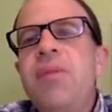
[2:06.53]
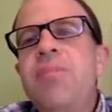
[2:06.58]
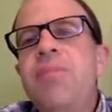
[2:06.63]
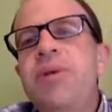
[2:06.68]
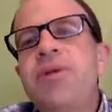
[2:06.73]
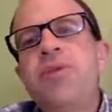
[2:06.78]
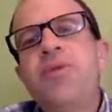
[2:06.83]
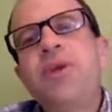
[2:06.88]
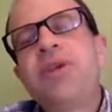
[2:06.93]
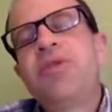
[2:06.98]

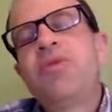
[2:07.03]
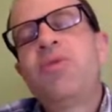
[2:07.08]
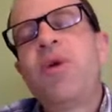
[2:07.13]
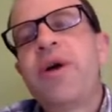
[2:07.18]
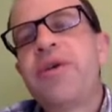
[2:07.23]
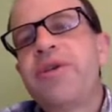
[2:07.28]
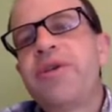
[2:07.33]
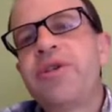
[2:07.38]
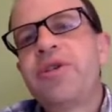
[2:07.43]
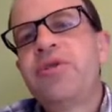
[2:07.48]
But the reason
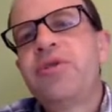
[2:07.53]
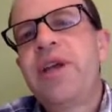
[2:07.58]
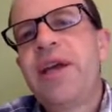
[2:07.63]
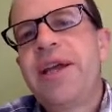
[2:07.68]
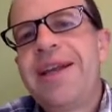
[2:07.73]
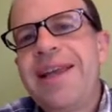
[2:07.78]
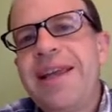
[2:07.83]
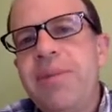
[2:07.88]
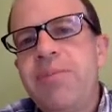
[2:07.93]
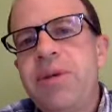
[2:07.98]
why they're so
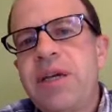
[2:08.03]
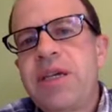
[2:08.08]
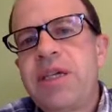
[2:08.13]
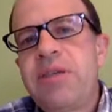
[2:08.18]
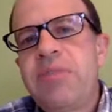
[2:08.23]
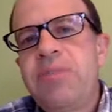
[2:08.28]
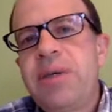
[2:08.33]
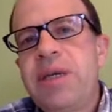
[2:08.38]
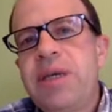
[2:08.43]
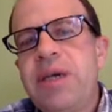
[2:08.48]
dynamic
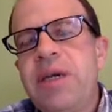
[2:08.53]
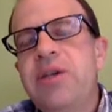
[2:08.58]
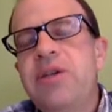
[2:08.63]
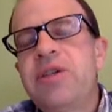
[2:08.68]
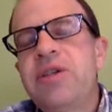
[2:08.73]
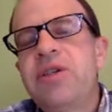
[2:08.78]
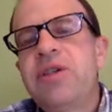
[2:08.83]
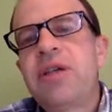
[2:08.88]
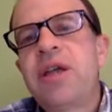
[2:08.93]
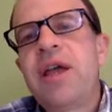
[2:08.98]
is
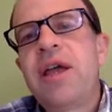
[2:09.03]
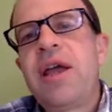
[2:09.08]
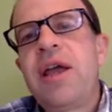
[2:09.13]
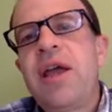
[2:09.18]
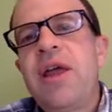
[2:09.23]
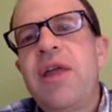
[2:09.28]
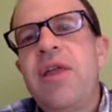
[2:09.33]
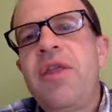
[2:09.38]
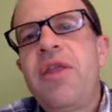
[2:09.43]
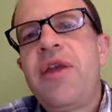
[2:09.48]
because
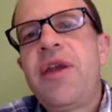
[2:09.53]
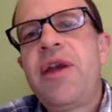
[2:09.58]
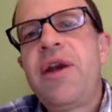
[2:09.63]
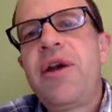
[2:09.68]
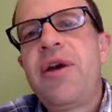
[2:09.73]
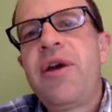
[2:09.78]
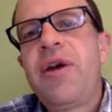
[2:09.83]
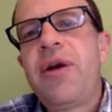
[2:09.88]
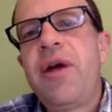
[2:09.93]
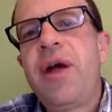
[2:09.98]

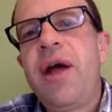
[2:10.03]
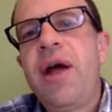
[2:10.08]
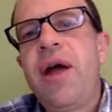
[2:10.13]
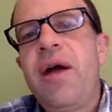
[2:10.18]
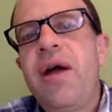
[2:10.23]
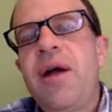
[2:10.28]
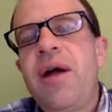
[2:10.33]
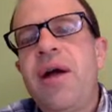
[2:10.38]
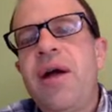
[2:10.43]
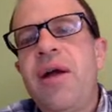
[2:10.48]
they're
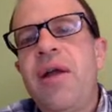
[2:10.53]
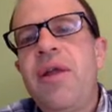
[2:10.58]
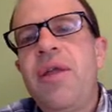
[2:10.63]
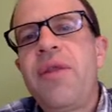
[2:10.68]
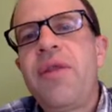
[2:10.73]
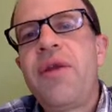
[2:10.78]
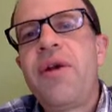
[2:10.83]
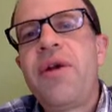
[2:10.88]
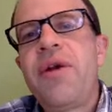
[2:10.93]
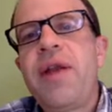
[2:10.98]

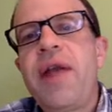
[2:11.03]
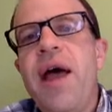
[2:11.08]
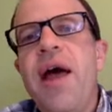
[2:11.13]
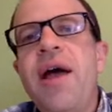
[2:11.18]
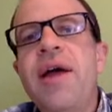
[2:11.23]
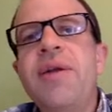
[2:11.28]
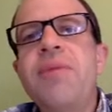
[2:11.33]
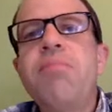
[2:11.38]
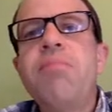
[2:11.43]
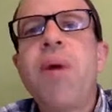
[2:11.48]

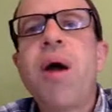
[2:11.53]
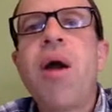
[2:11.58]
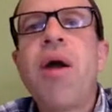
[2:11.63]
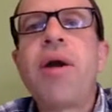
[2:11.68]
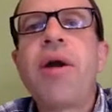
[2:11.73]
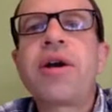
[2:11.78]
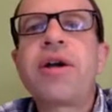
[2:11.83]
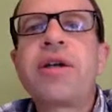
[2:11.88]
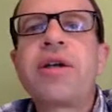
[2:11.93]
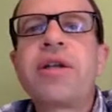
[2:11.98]
not
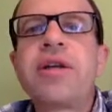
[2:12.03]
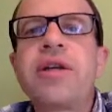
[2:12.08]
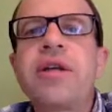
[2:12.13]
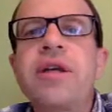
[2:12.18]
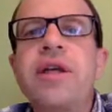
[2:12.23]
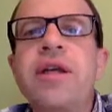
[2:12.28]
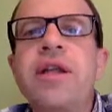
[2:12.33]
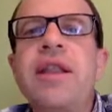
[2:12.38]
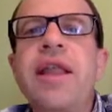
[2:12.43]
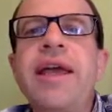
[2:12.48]
marked
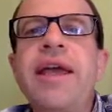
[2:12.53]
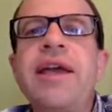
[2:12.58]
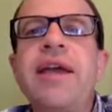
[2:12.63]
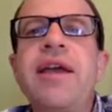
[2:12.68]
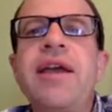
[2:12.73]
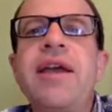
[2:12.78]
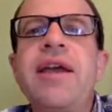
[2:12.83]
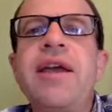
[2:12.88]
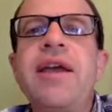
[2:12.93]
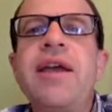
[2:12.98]

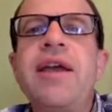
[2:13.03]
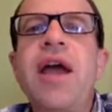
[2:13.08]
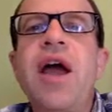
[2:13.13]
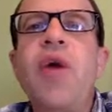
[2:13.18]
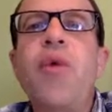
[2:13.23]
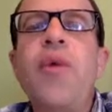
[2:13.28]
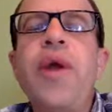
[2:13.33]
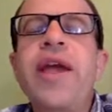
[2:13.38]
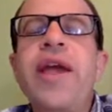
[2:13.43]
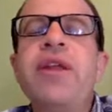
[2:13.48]
like
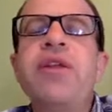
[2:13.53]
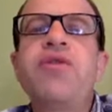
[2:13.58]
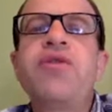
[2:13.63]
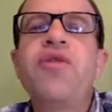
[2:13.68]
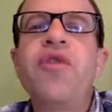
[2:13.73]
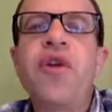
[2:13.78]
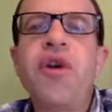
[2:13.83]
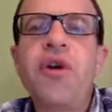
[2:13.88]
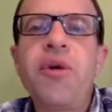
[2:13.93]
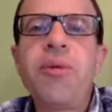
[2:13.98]
a regular
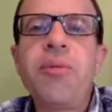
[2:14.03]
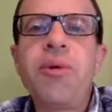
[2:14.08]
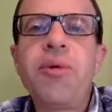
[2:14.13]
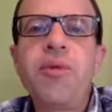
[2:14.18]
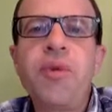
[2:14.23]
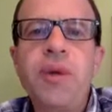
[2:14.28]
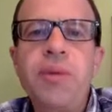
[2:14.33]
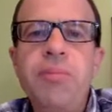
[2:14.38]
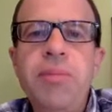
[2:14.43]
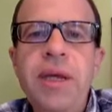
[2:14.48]
verb
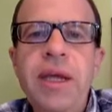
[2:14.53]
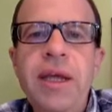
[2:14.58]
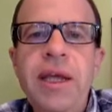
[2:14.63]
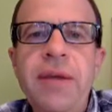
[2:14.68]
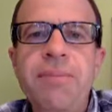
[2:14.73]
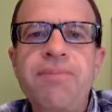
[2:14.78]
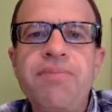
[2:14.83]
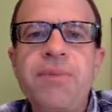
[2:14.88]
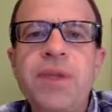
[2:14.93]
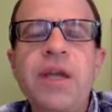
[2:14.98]
would
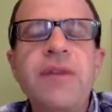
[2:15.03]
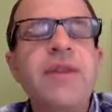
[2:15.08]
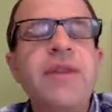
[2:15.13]
be.